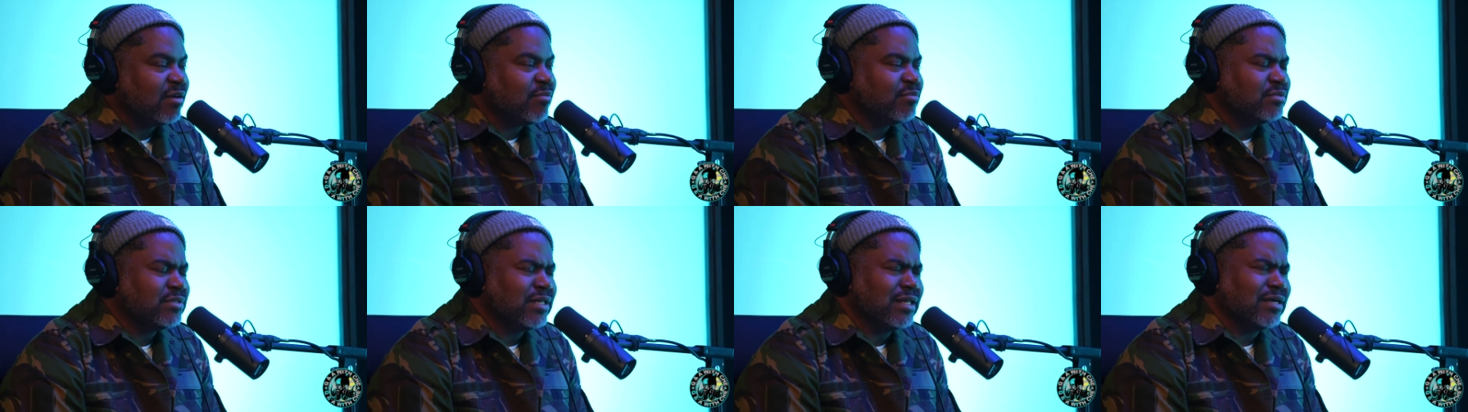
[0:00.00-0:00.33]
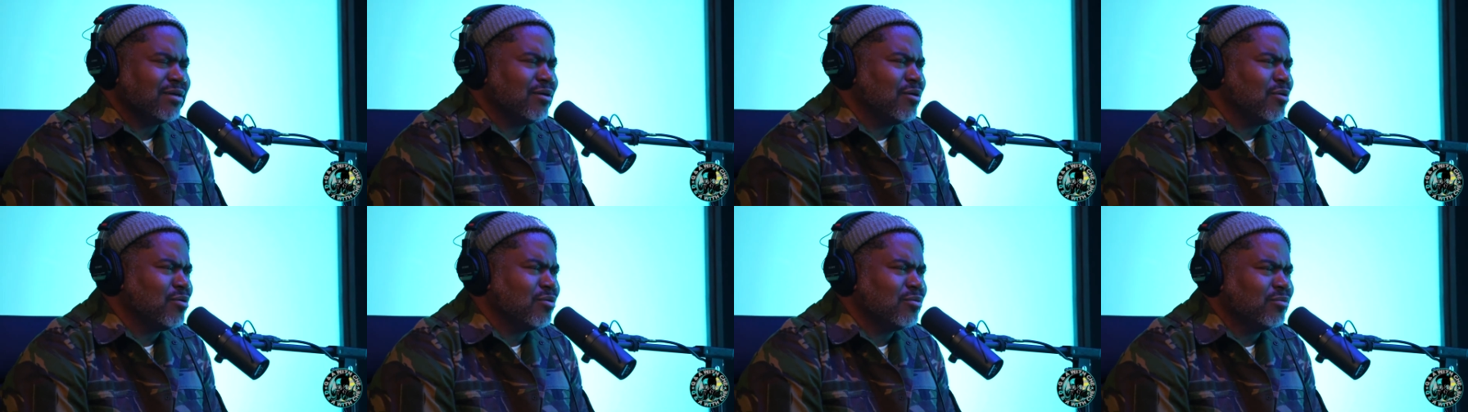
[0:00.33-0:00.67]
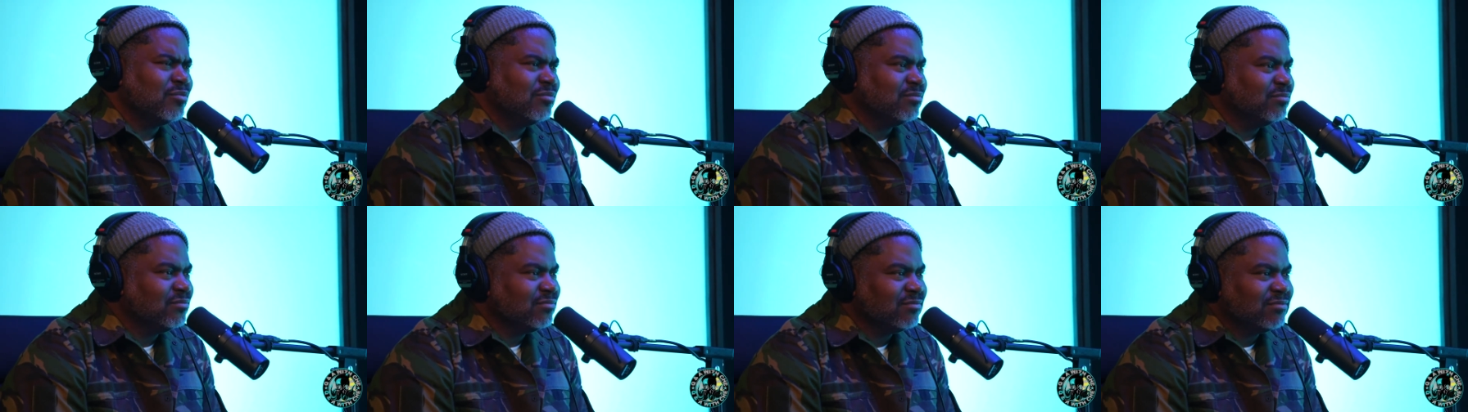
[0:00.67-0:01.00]
I was like,
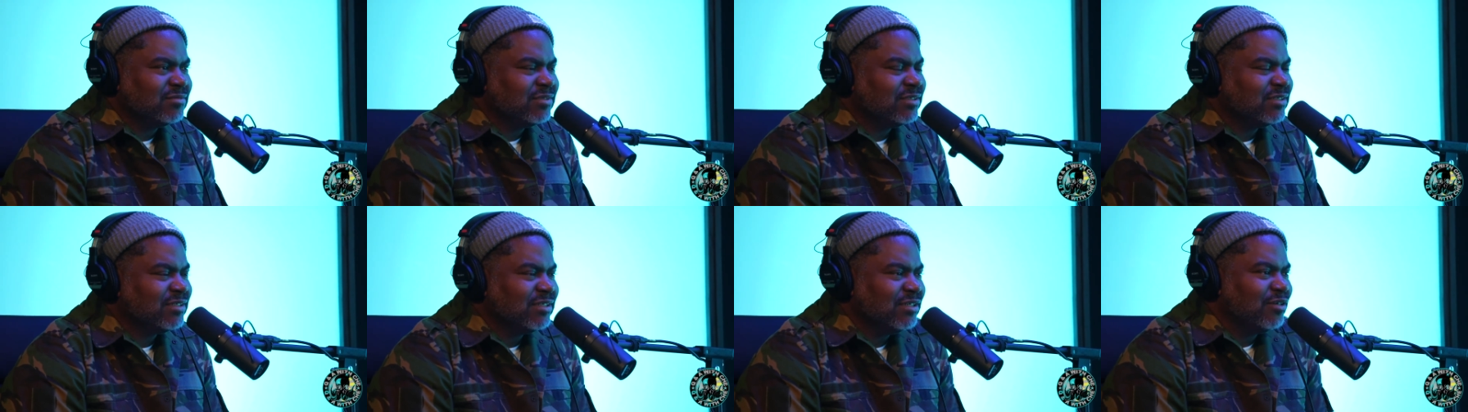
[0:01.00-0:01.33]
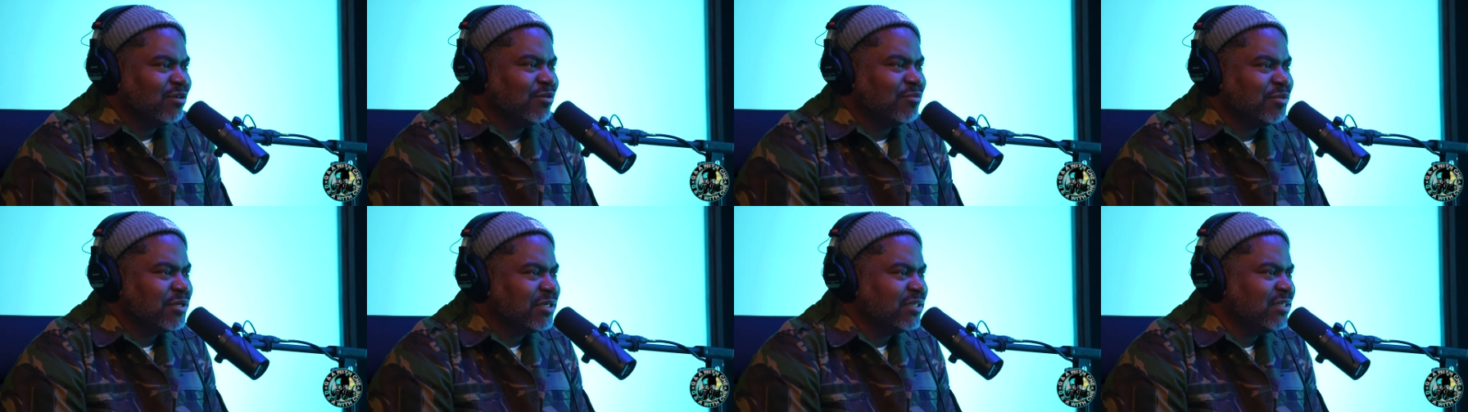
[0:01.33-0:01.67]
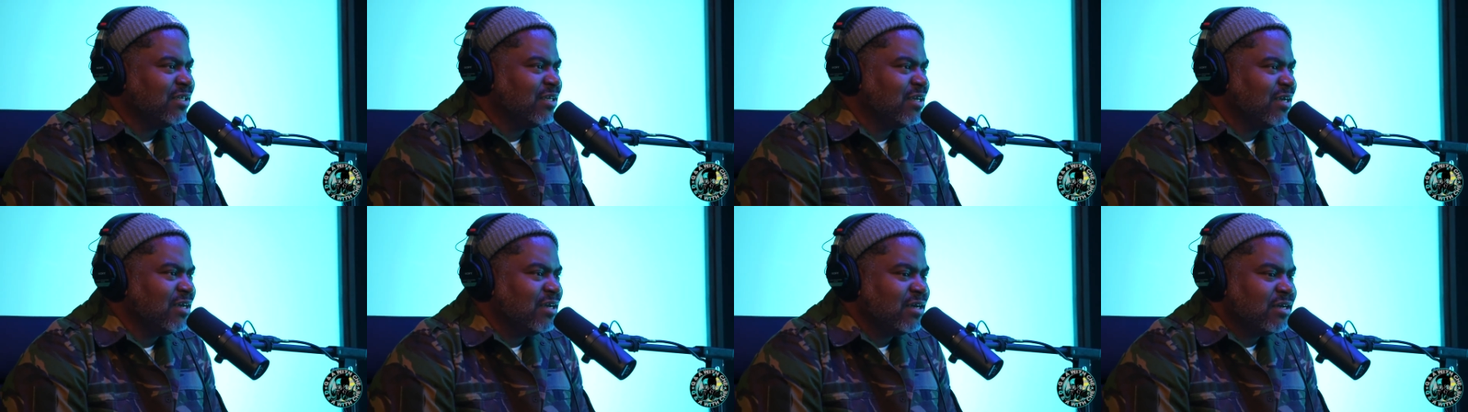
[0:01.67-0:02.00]
oh, you know what I mean?
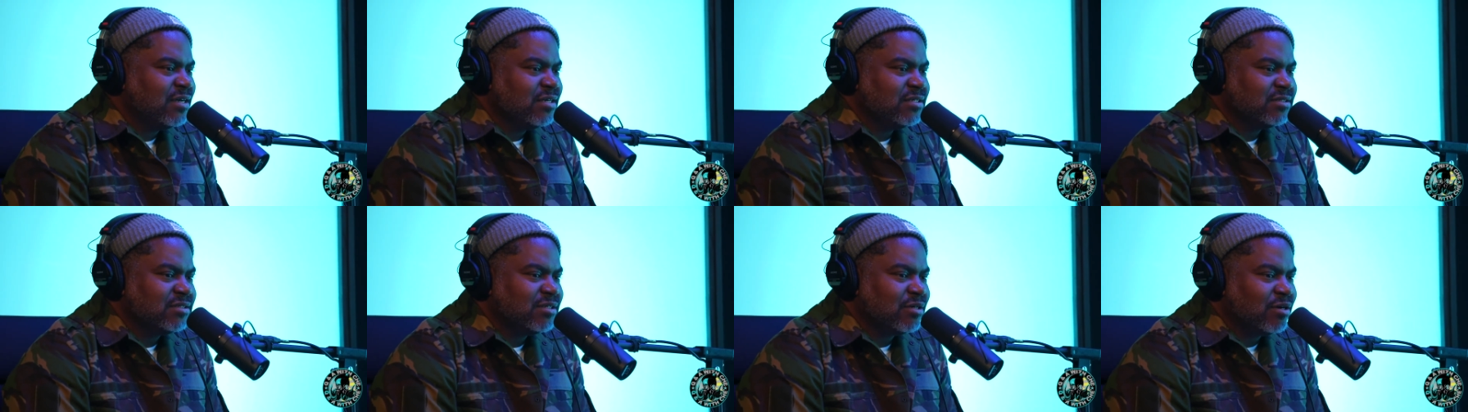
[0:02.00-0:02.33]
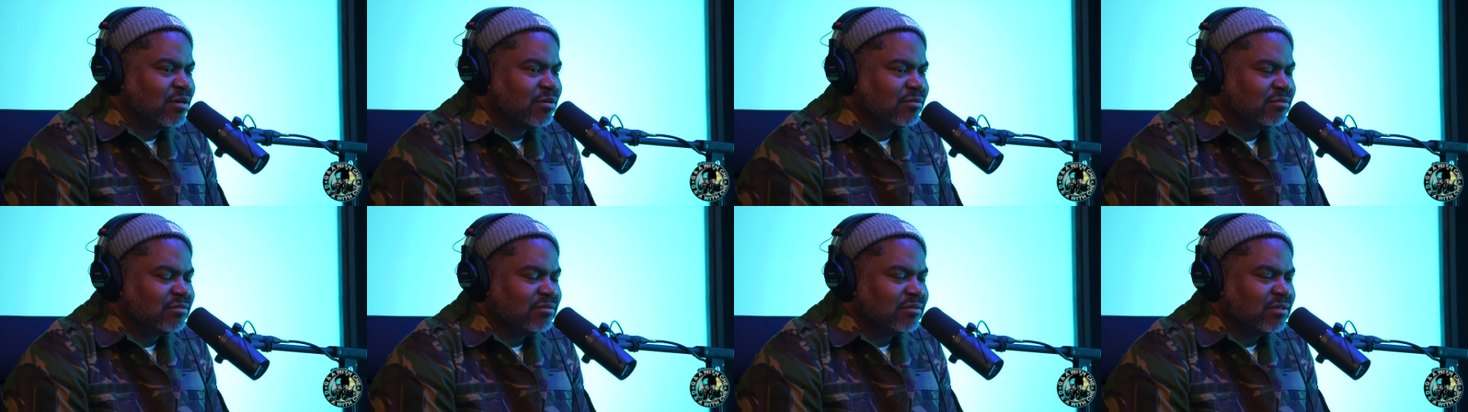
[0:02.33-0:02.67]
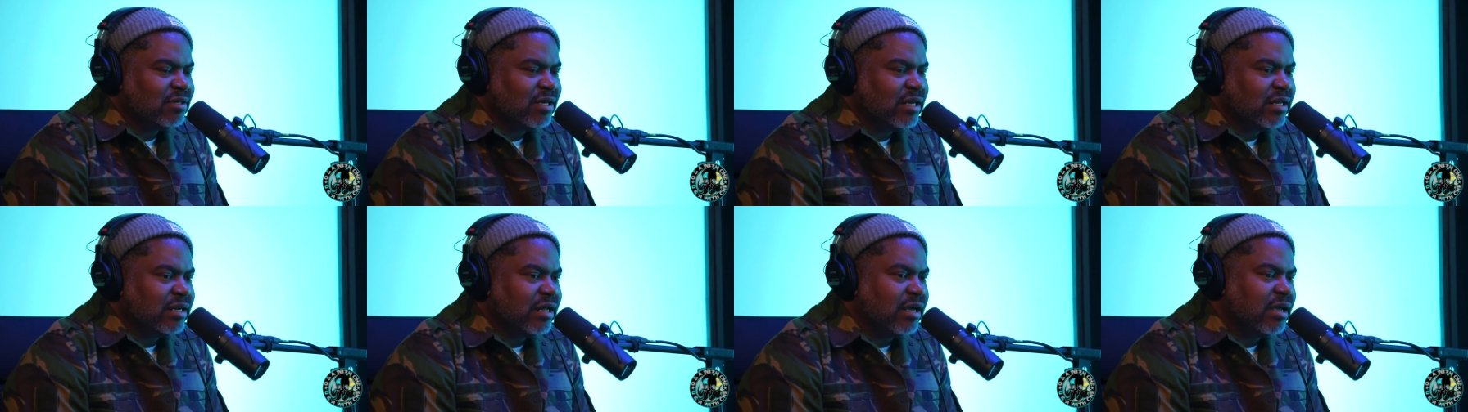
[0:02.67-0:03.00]
So
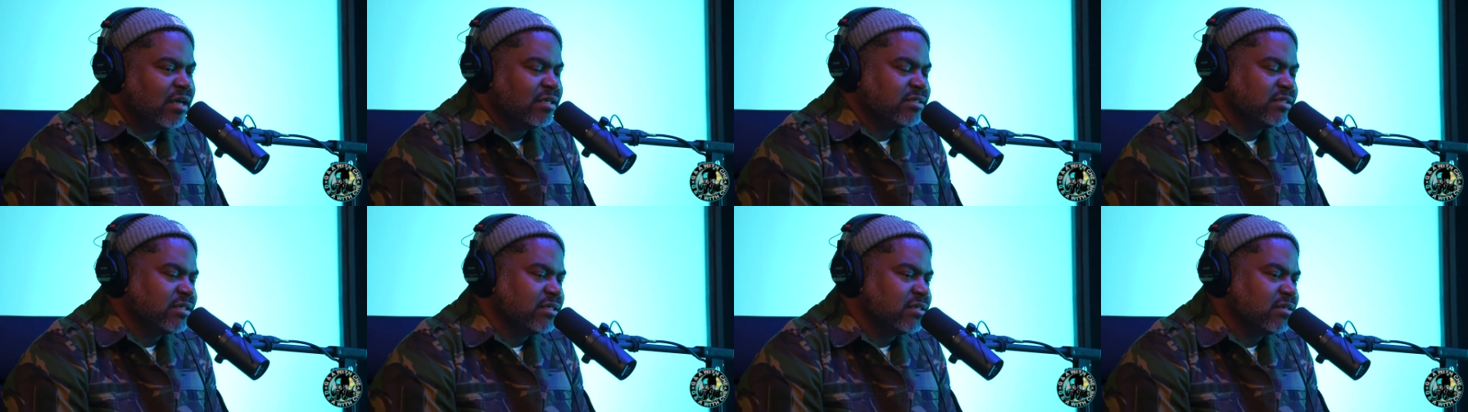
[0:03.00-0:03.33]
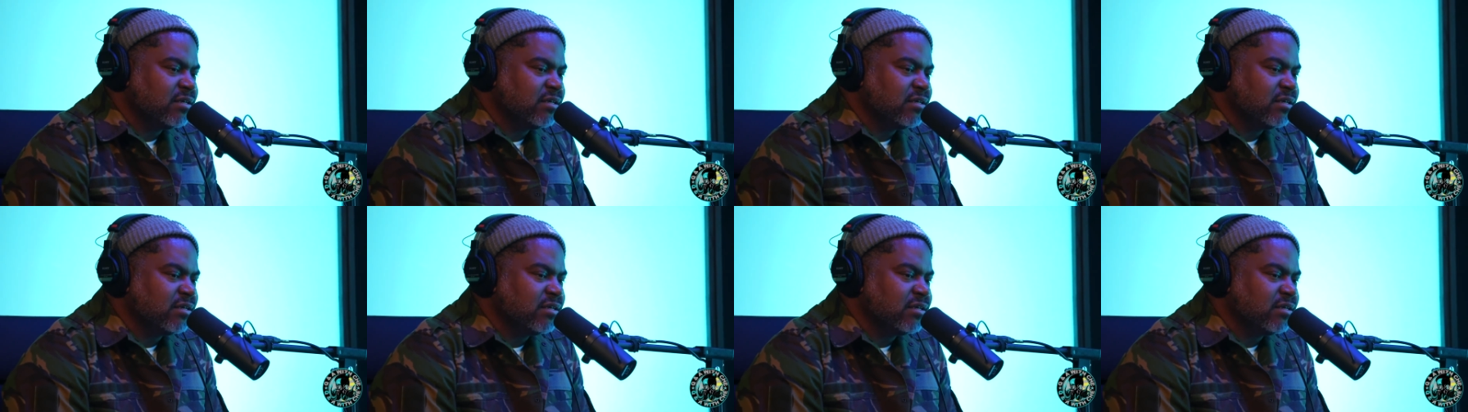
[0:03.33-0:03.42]
and I, as a